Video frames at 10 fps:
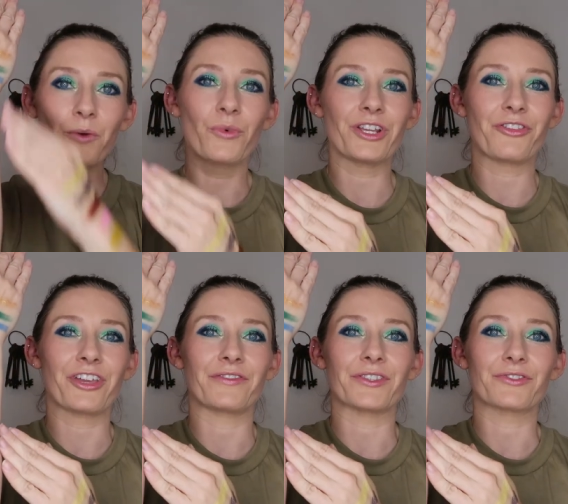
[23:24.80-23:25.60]
What do you
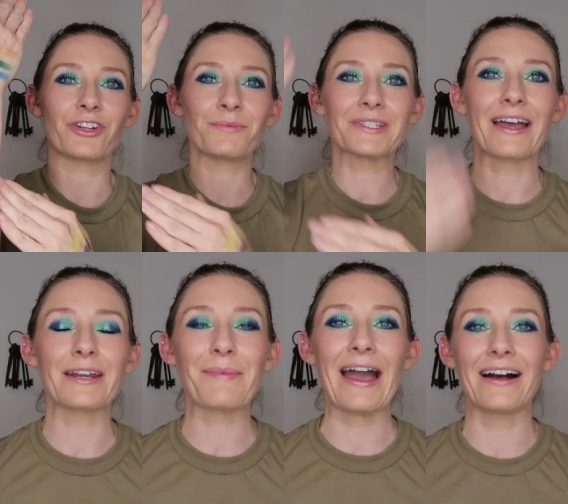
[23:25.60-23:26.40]
think of the
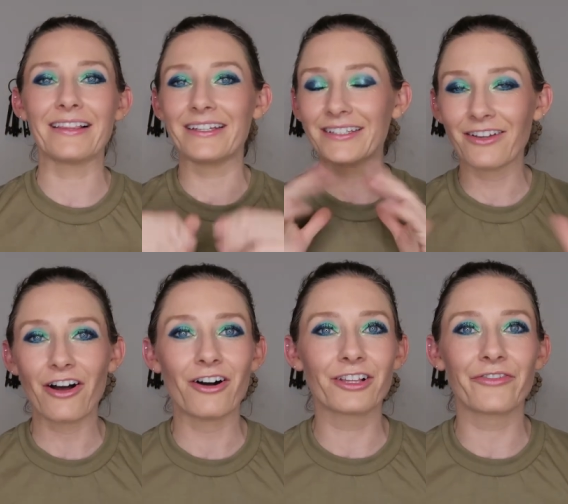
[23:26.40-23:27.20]
Streamside palette?
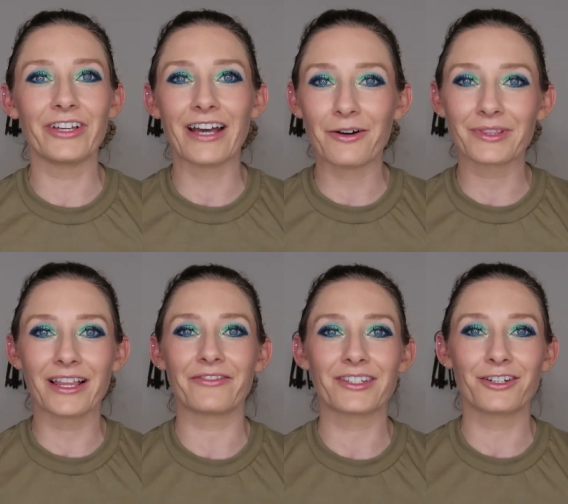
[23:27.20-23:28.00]
All of it. I would
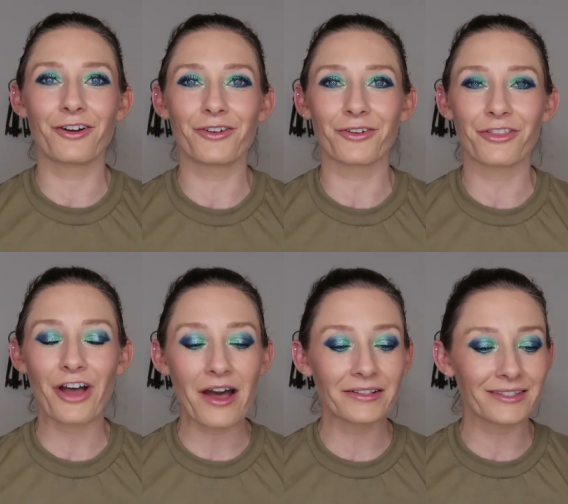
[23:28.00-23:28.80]
love to know your
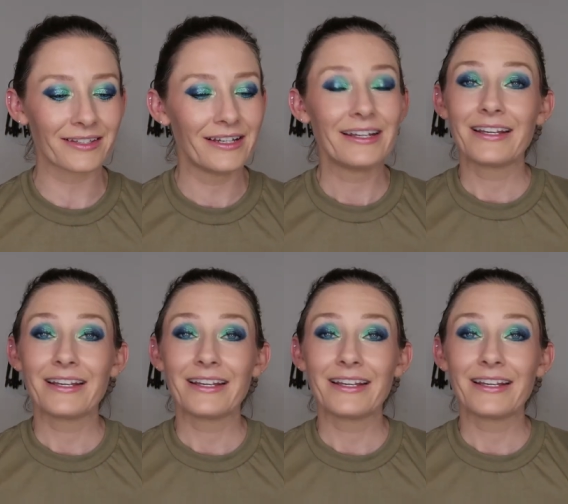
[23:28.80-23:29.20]
thoughts.